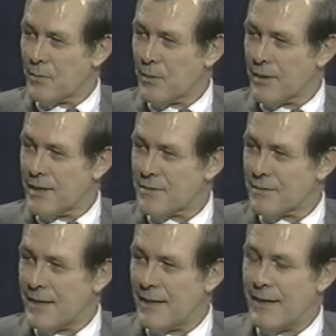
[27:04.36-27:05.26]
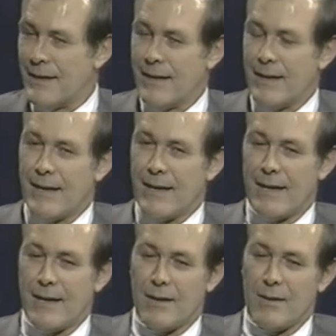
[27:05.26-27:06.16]
world history,
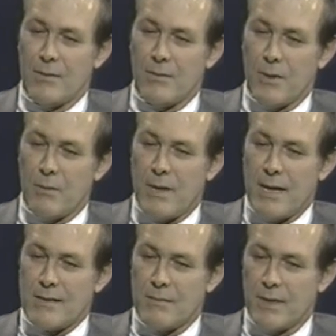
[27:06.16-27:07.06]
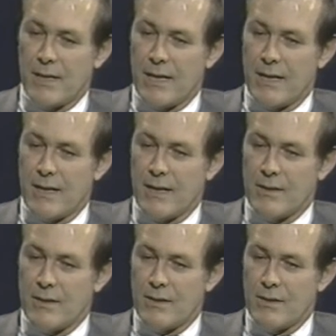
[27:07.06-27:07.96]
uh, where possibly
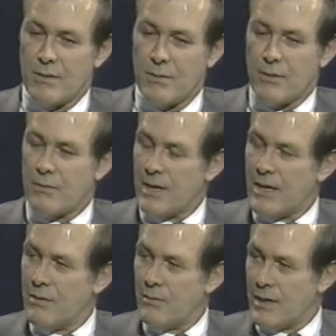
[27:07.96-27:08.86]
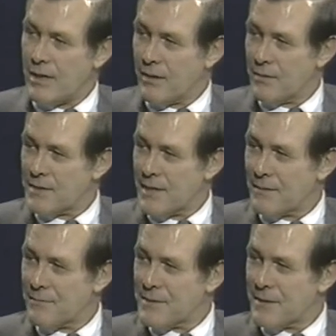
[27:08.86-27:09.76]
uh, two or three hundred years
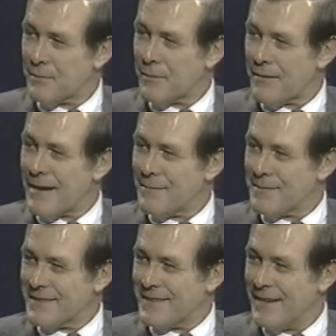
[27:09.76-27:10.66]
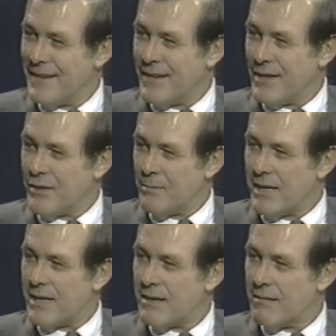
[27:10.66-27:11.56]
out of several thousand could
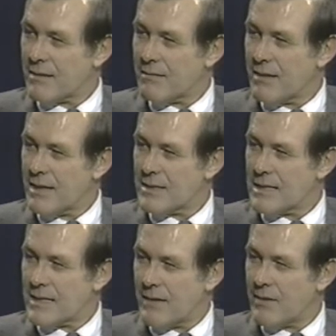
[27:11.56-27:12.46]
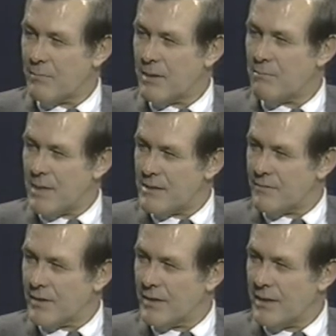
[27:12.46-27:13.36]
be characterized as having been
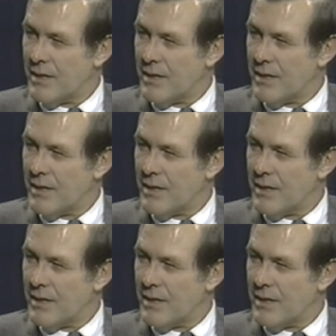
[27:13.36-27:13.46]
peaceful.